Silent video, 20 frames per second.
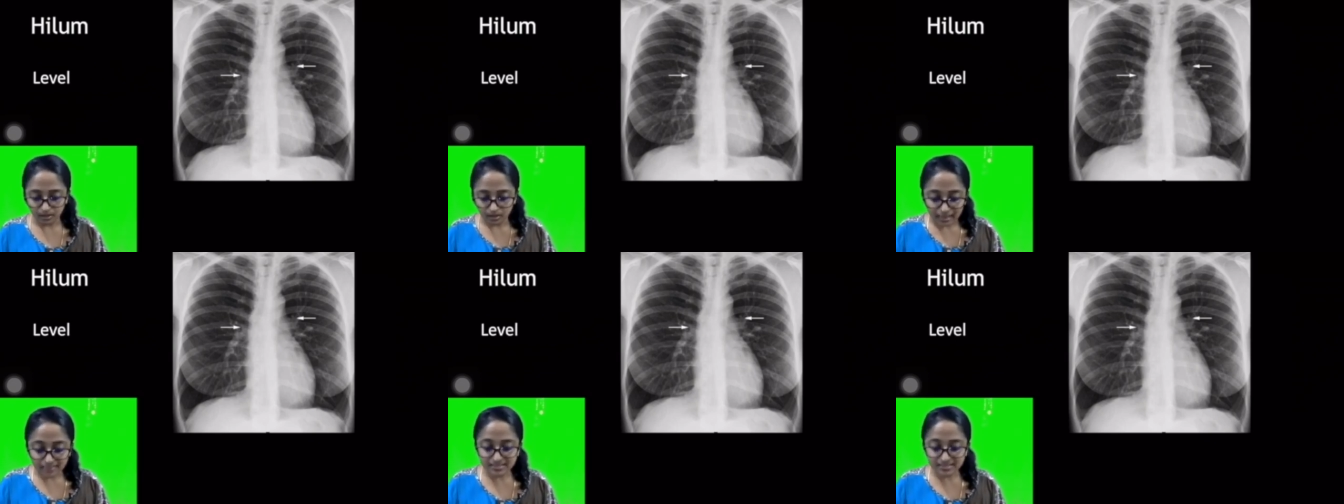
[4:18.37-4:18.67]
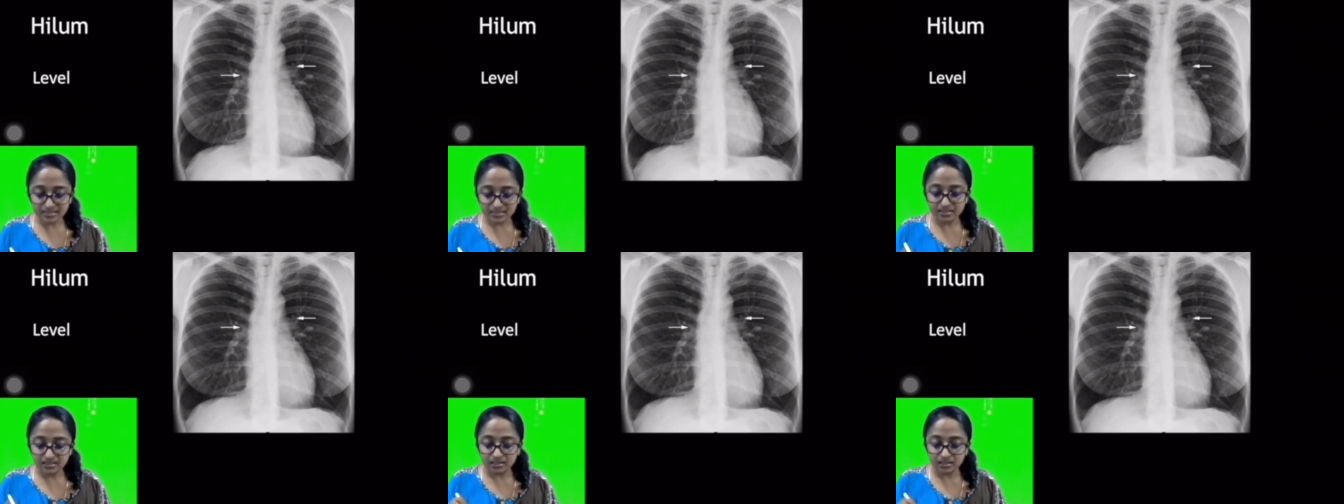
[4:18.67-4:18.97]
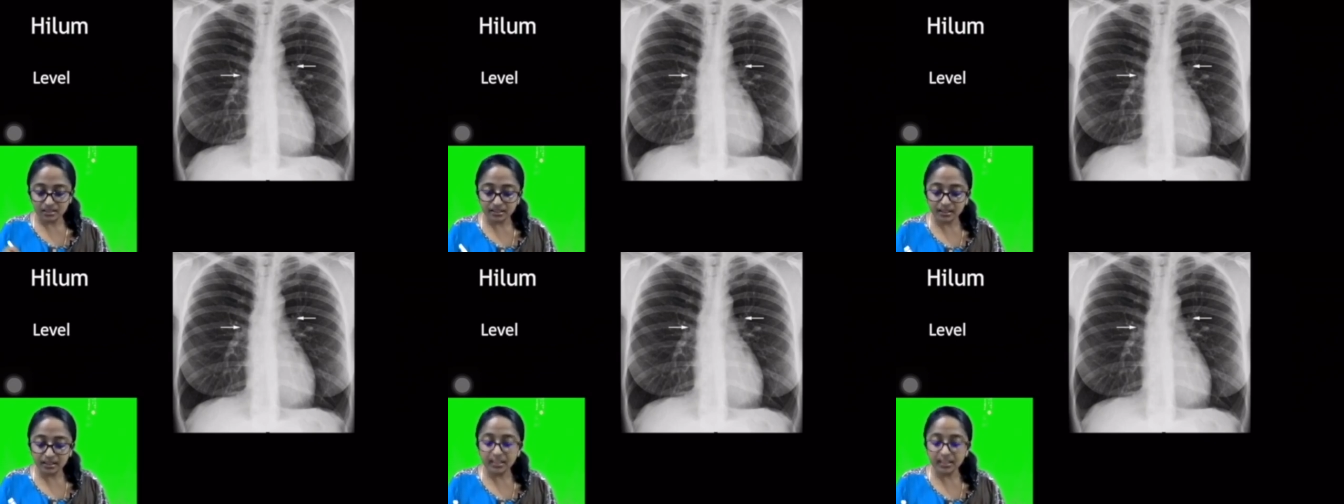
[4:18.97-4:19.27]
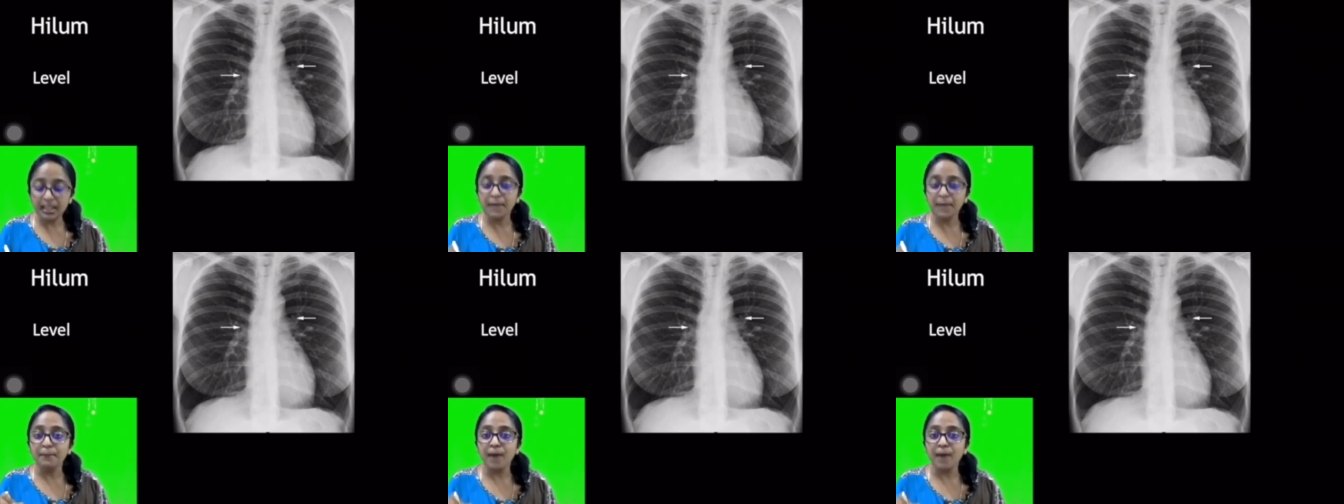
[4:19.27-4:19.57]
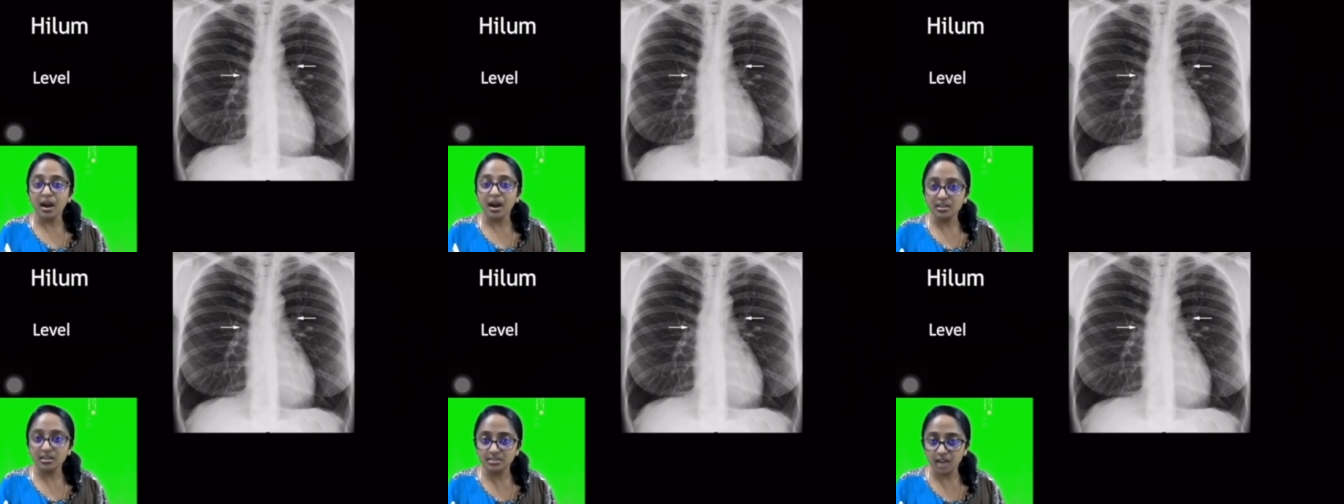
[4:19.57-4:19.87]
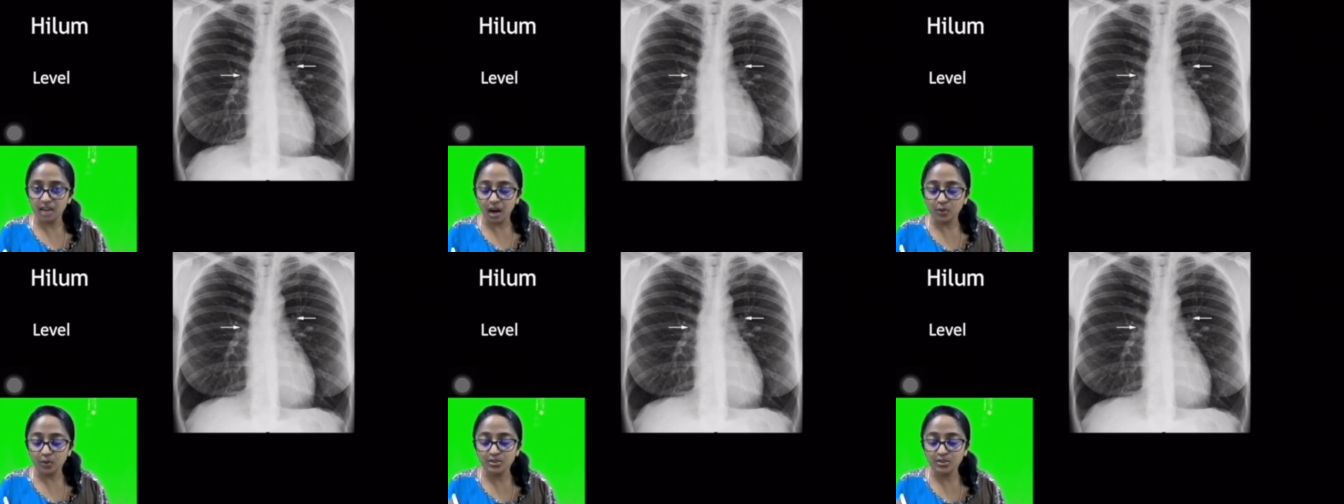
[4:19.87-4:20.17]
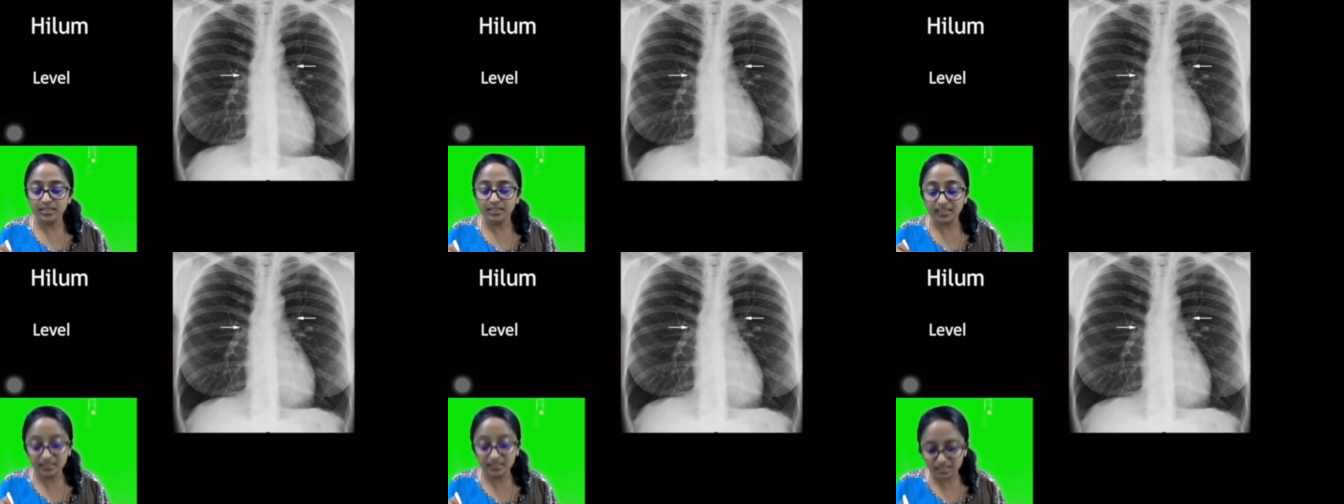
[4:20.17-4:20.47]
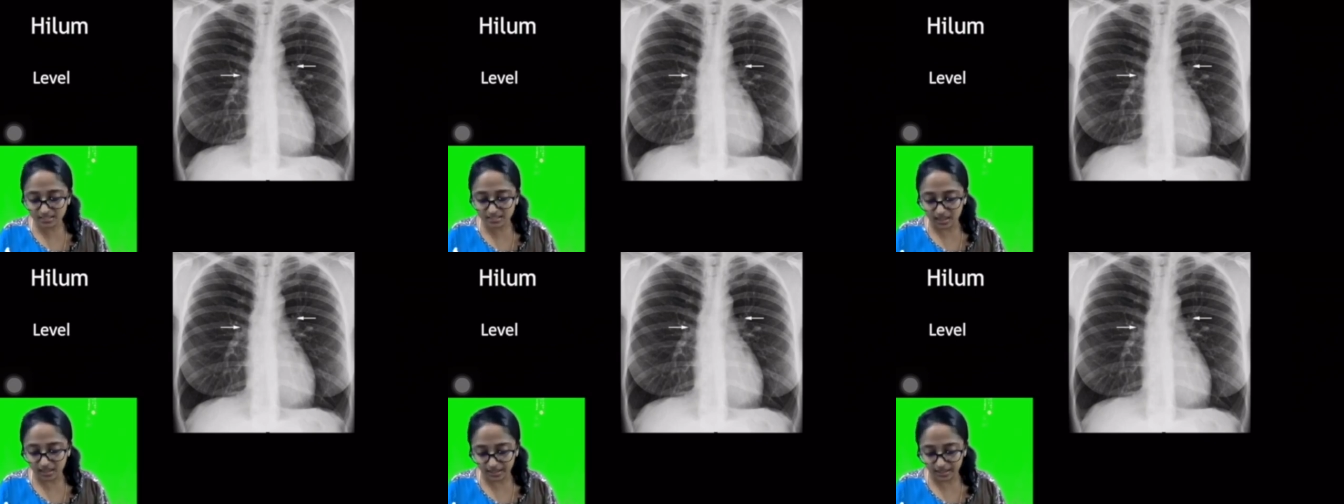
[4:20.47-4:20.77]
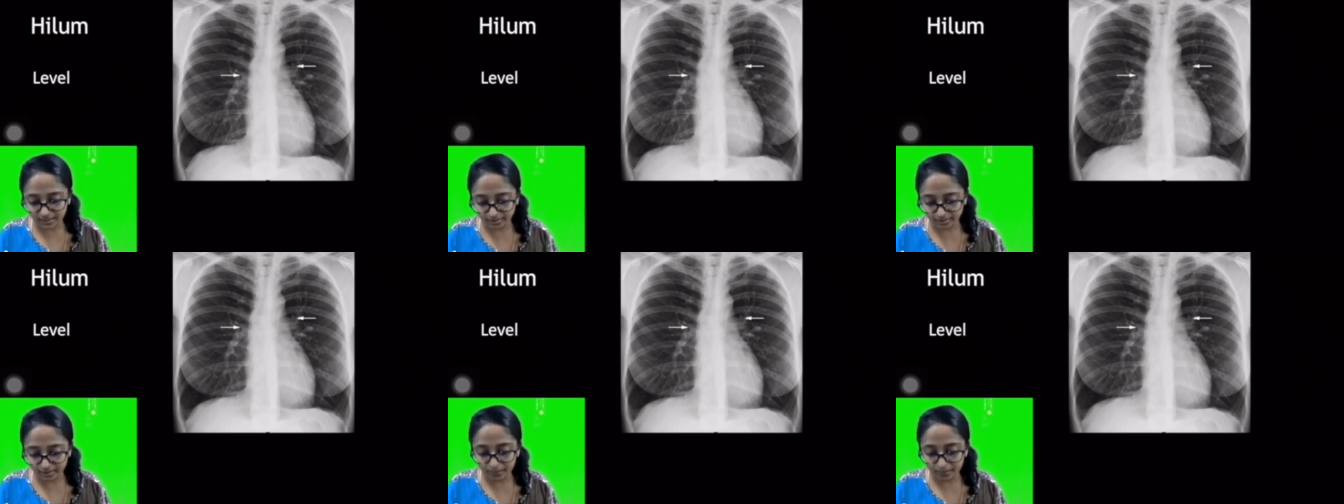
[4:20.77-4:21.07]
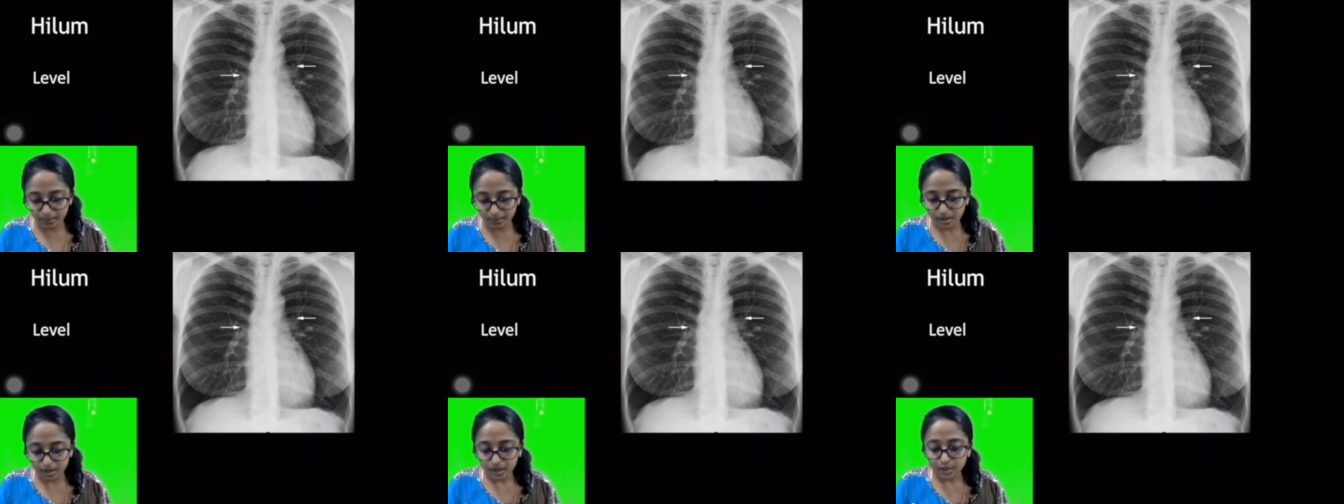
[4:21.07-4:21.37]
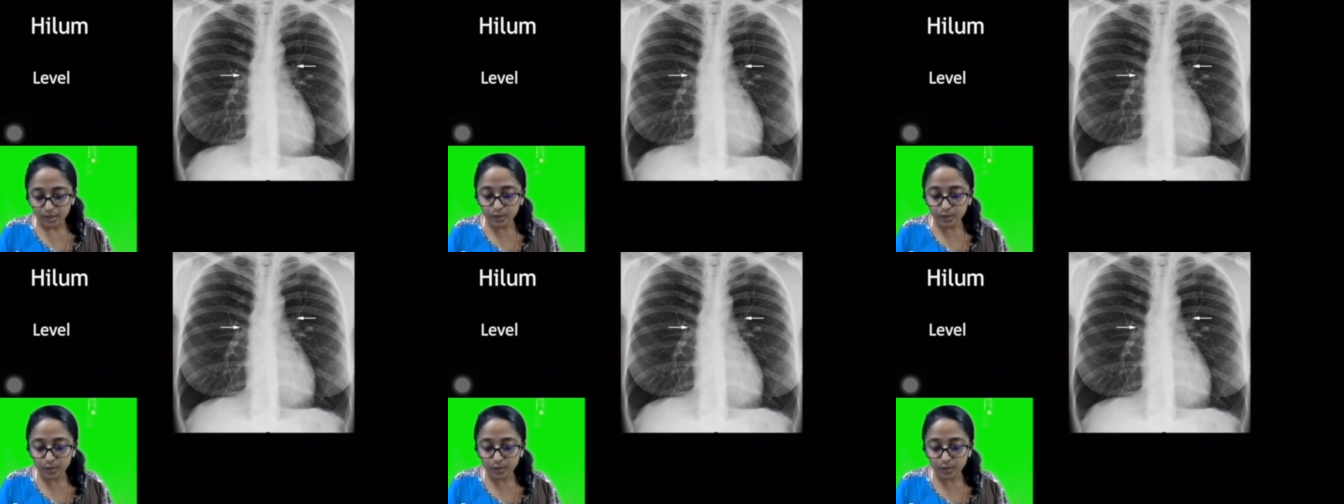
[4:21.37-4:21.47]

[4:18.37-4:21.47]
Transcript: As clearly marked out in the diagram,